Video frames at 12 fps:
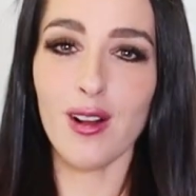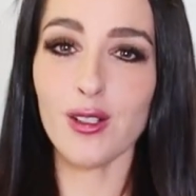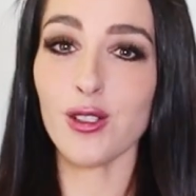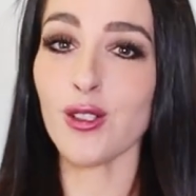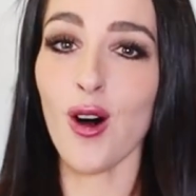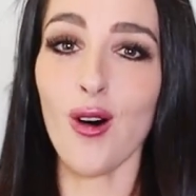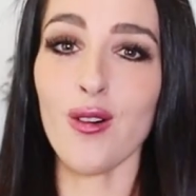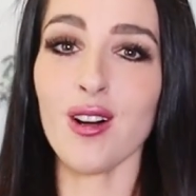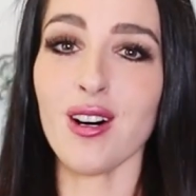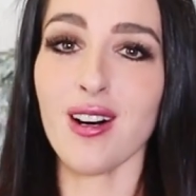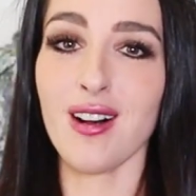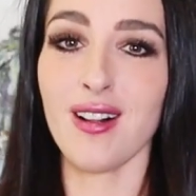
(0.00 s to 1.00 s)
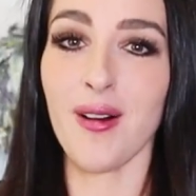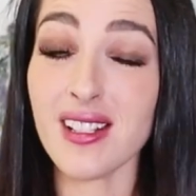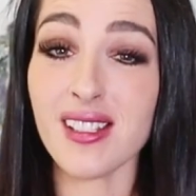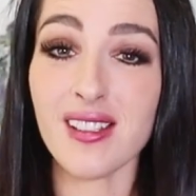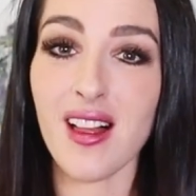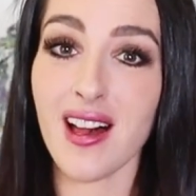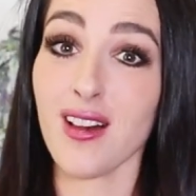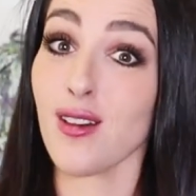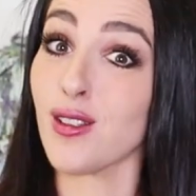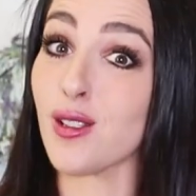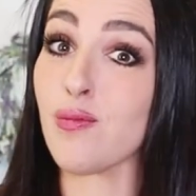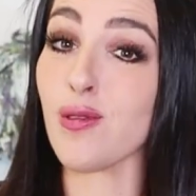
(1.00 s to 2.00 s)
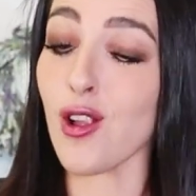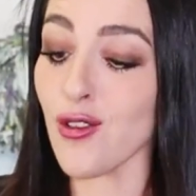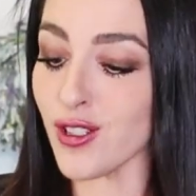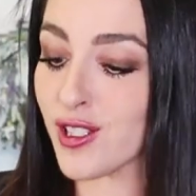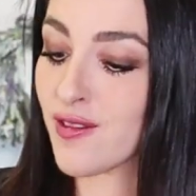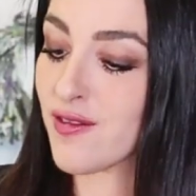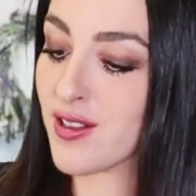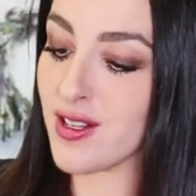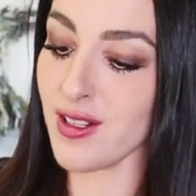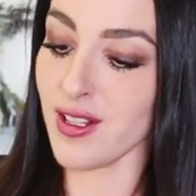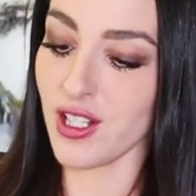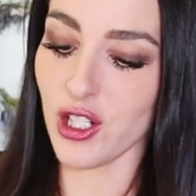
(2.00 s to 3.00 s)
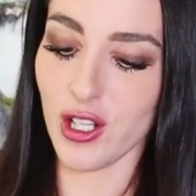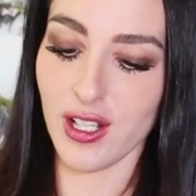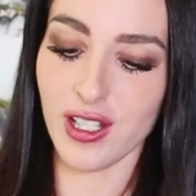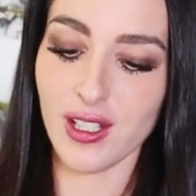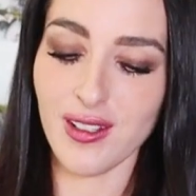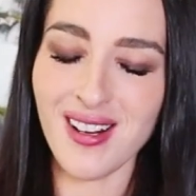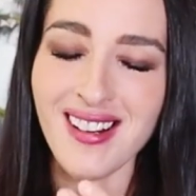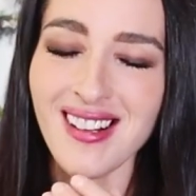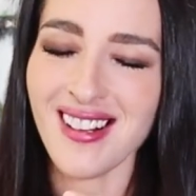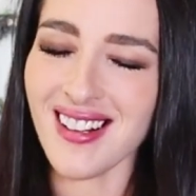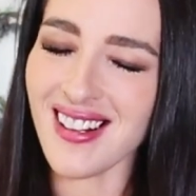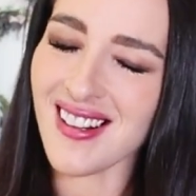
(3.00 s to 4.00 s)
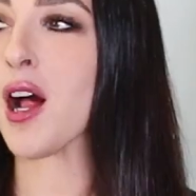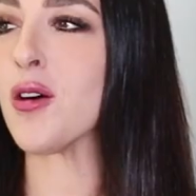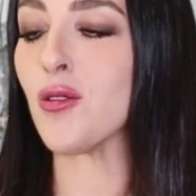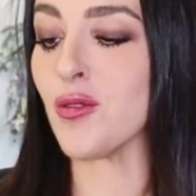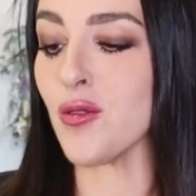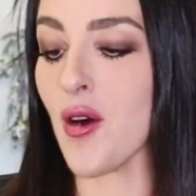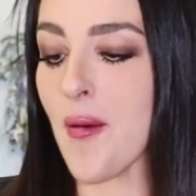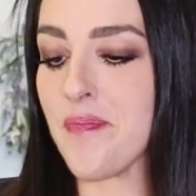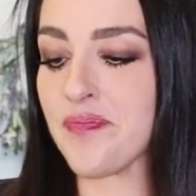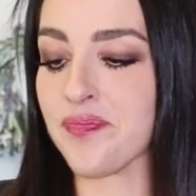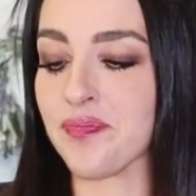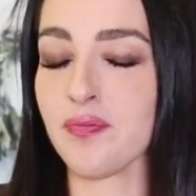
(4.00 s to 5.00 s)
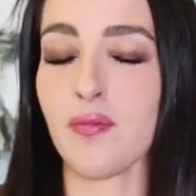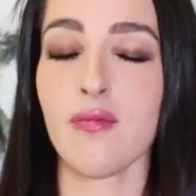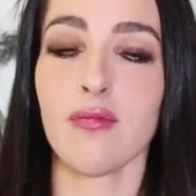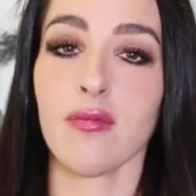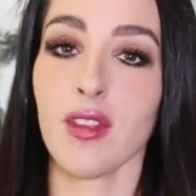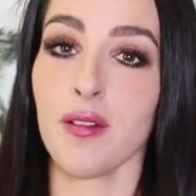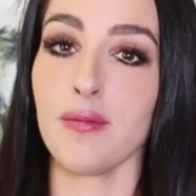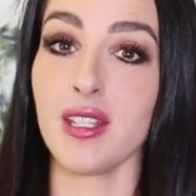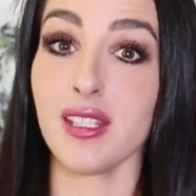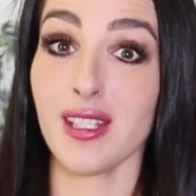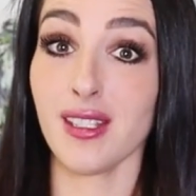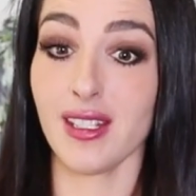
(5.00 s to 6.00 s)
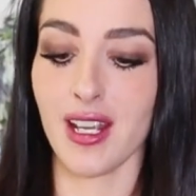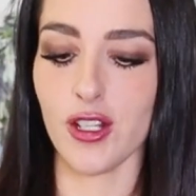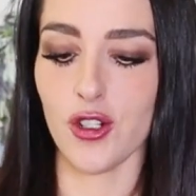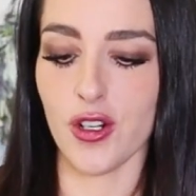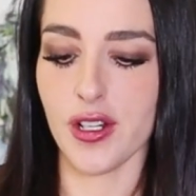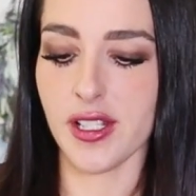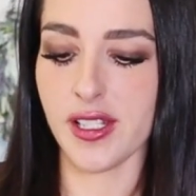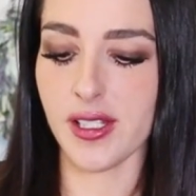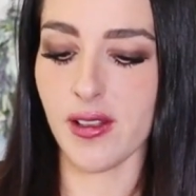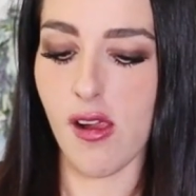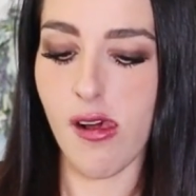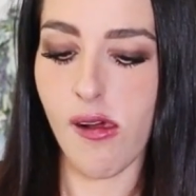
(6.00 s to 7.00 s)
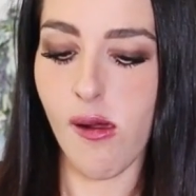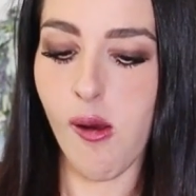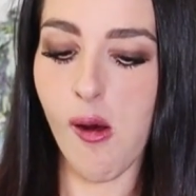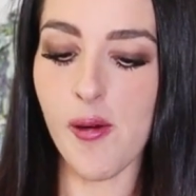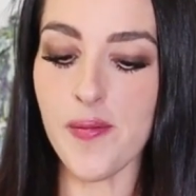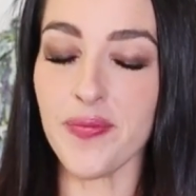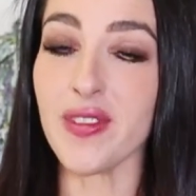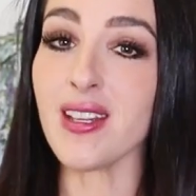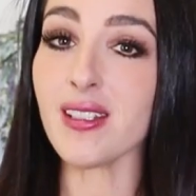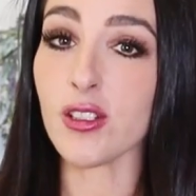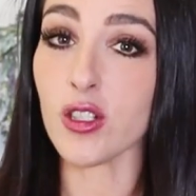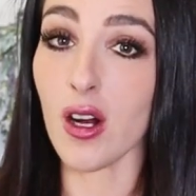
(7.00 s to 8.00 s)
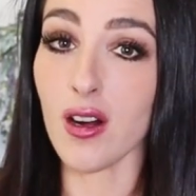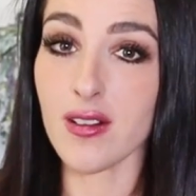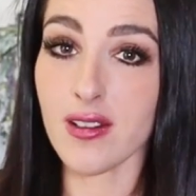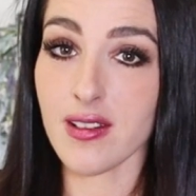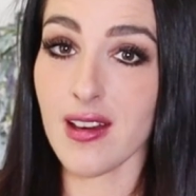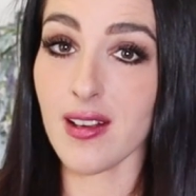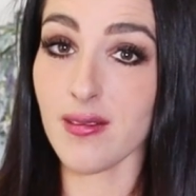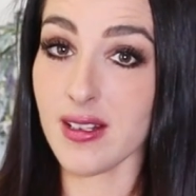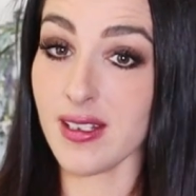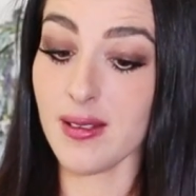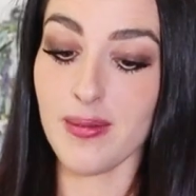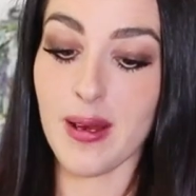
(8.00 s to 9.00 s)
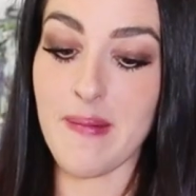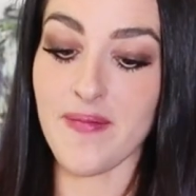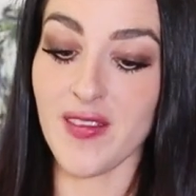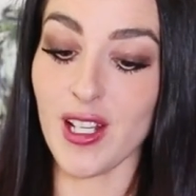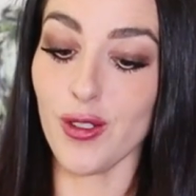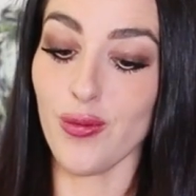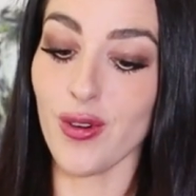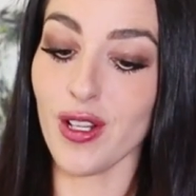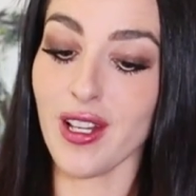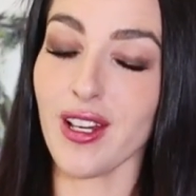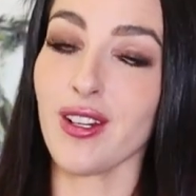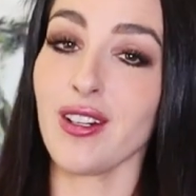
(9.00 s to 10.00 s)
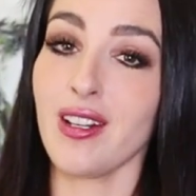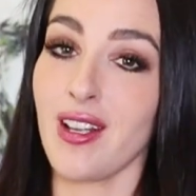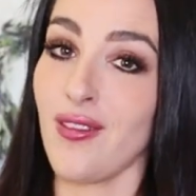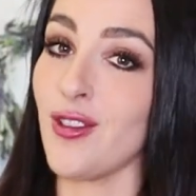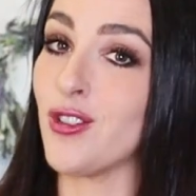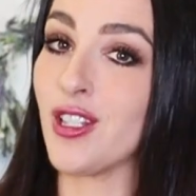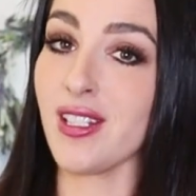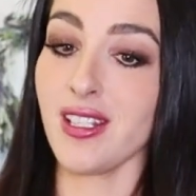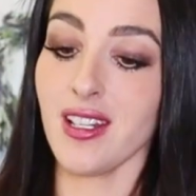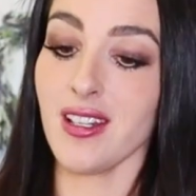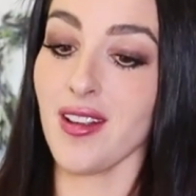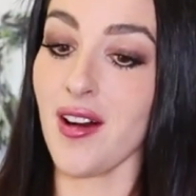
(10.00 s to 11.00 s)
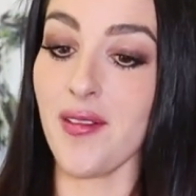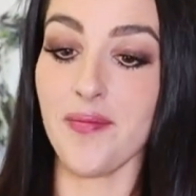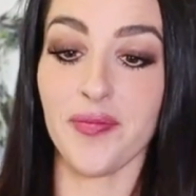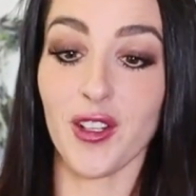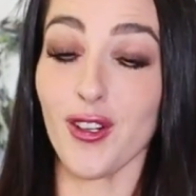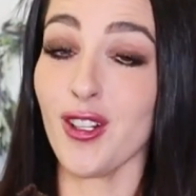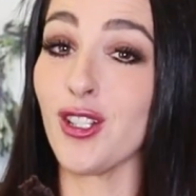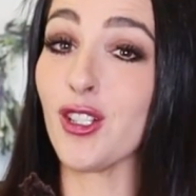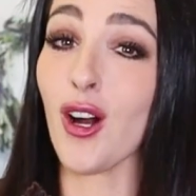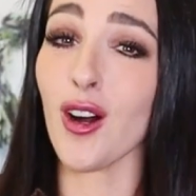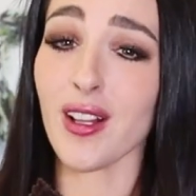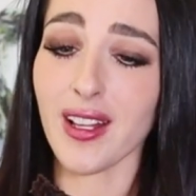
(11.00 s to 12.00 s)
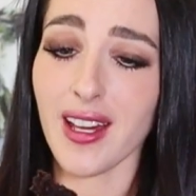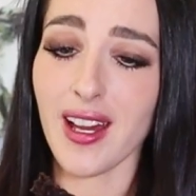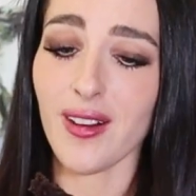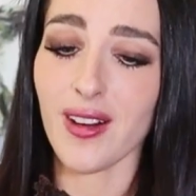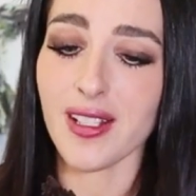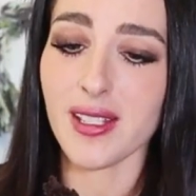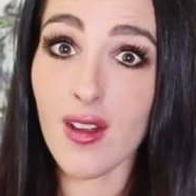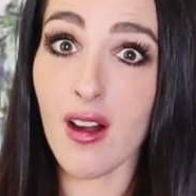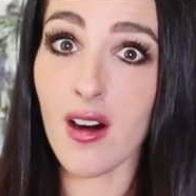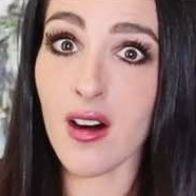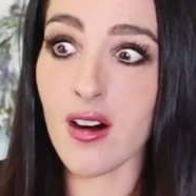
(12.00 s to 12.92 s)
It's so good. It's like explosively delicious. Oh, this is dangerous. This chocolate cake recipe is really good if you just need a good chocolate cake recipe.